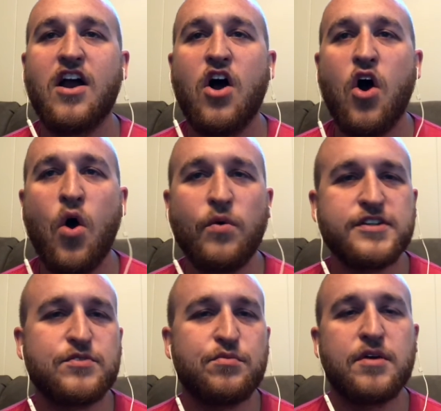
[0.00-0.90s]

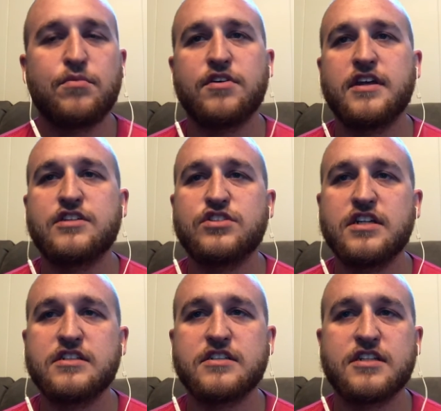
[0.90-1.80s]
Always remember that
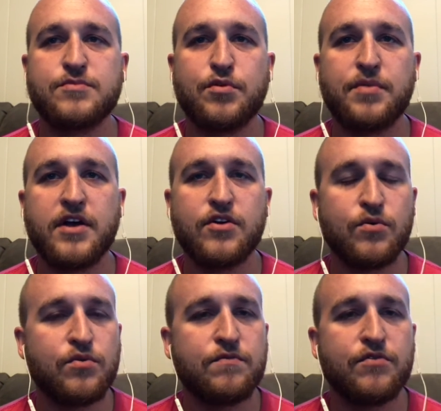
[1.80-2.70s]
Jesus has prepared a
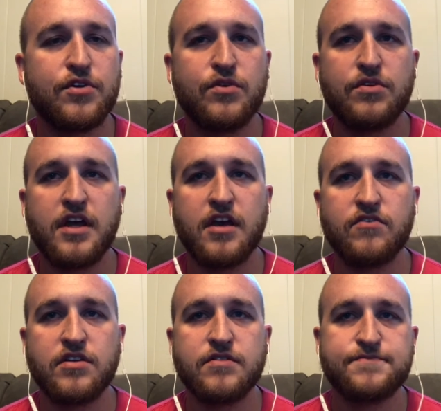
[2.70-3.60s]
room for you in
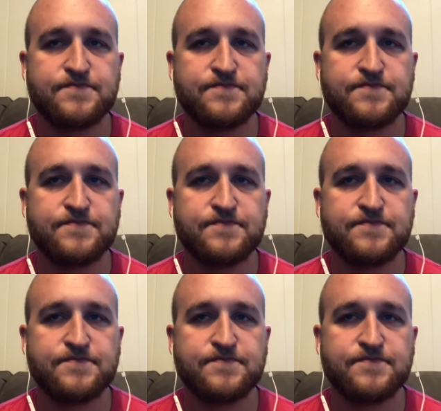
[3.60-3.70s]
heaven,